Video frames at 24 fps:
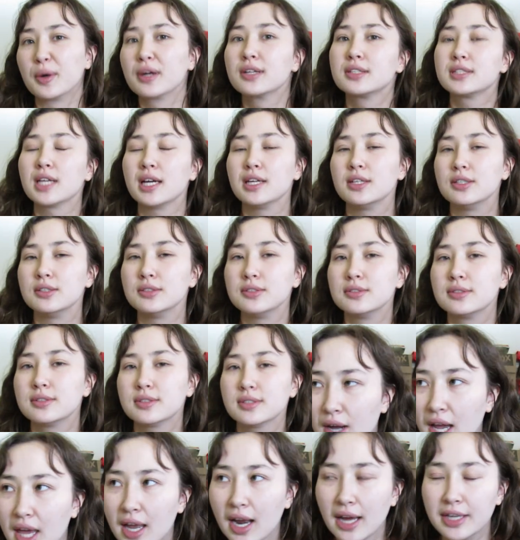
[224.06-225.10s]
words I
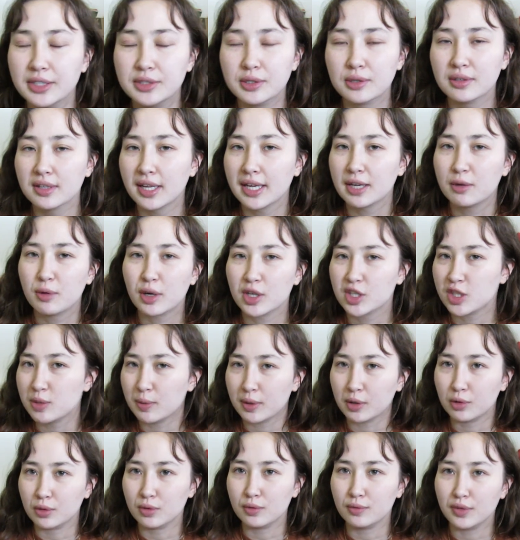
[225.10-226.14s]
use, and I don't like watching
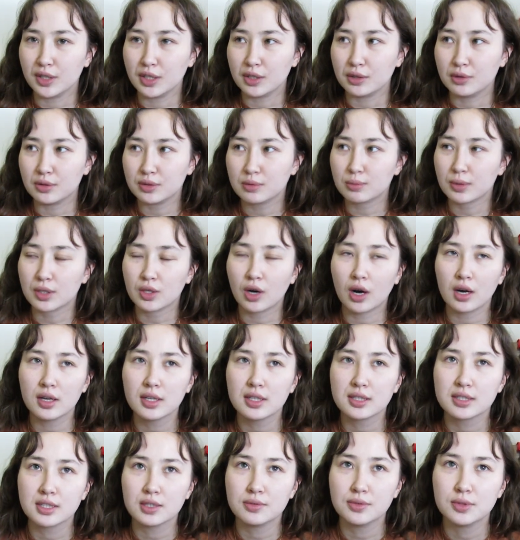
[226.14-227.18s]
my old videos,
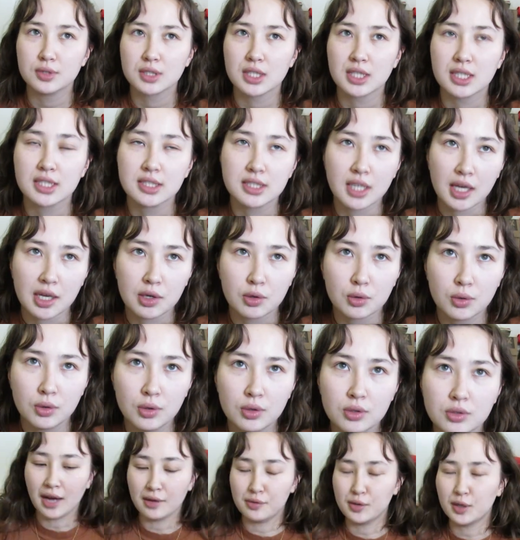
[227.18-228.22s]
regardless if it was like a day
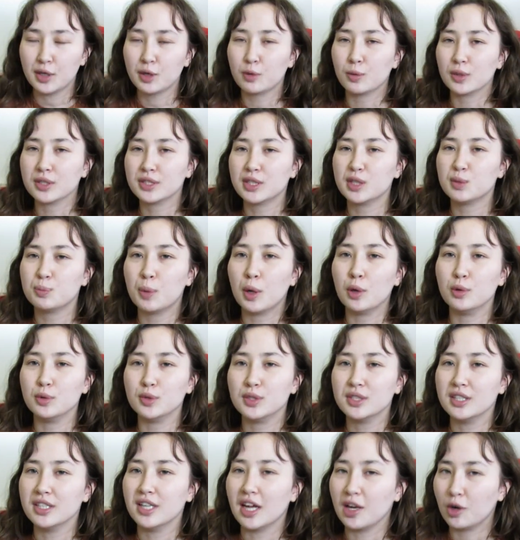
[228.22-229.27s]
old. I feel like once it's
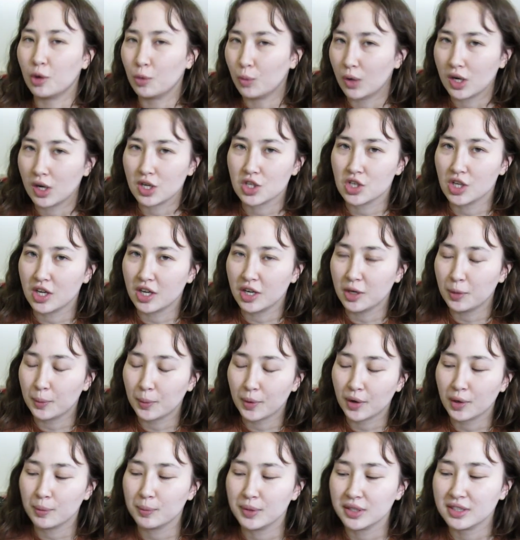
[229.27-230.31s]
posted, I don't watch it
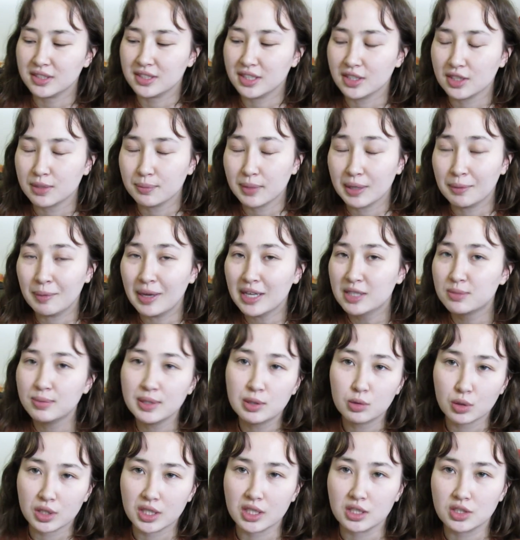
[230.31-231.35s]
anymore, because it makes me
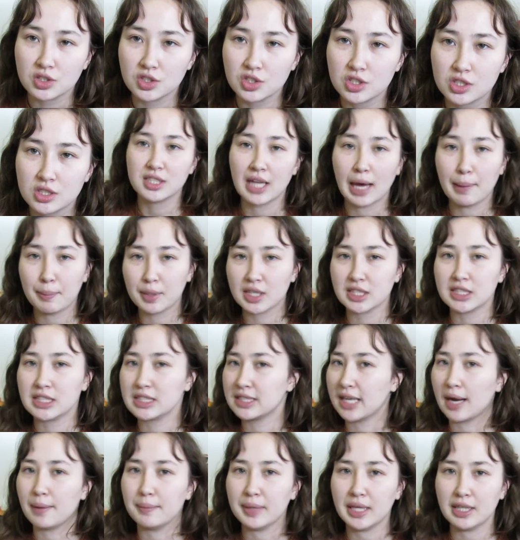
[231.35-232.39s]
cringe. That person's
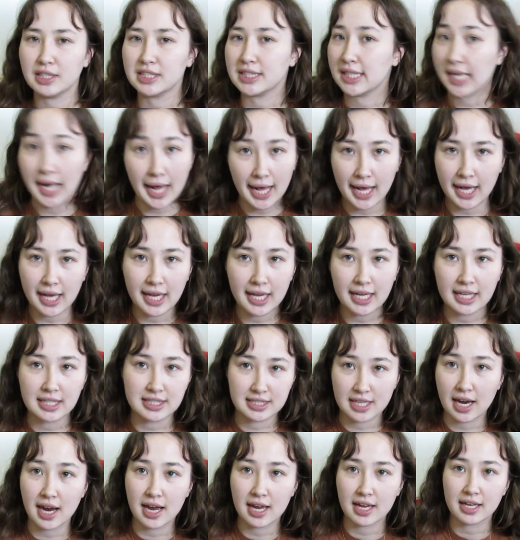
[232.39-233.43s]
not me today. It's
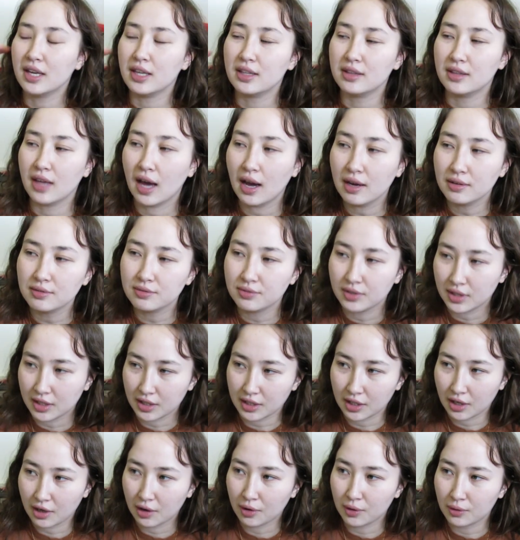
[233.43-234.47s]
not. In that
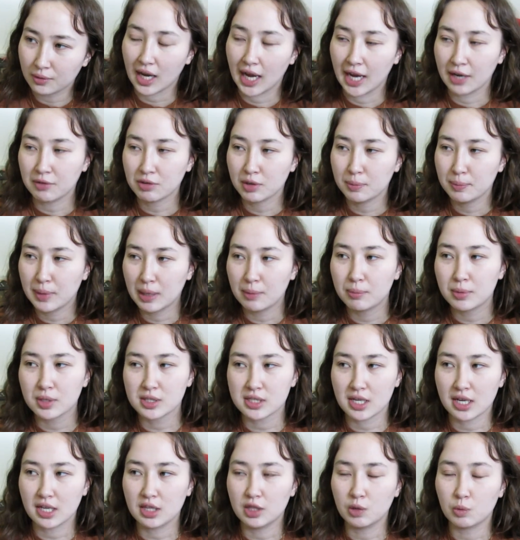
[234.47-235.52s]
video, I remember
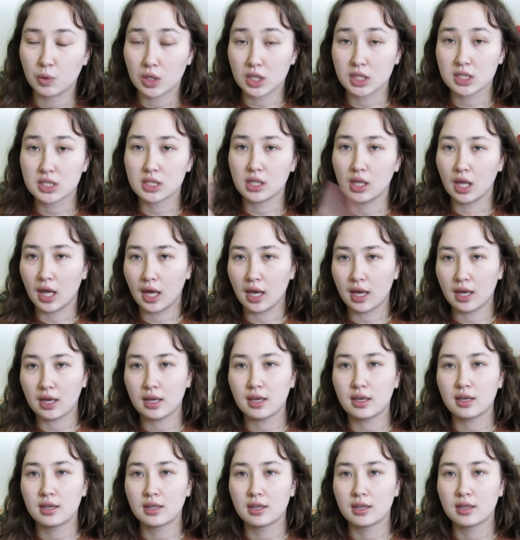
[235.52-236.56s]
saying the word
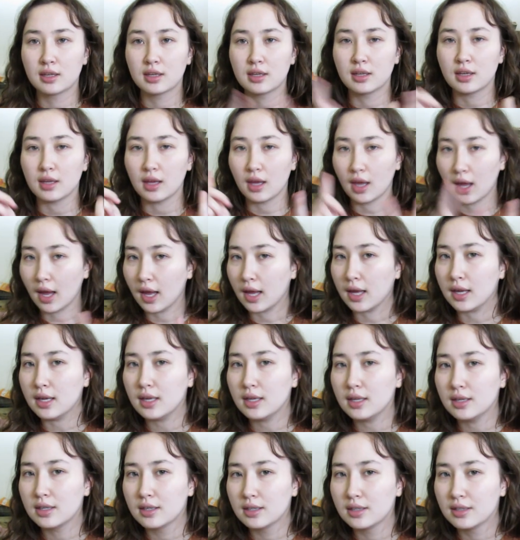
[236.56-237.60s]
slay,
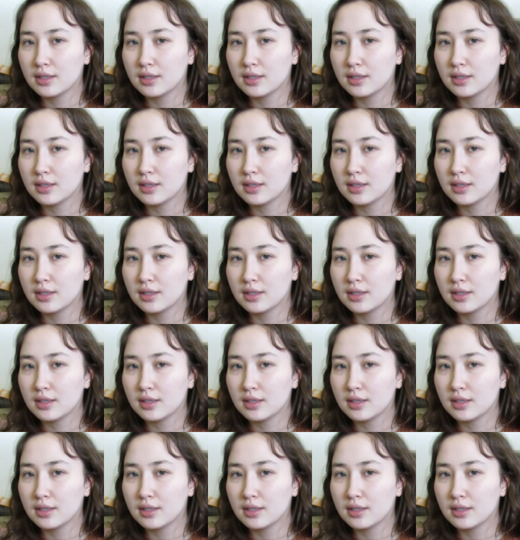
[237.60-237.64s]
eat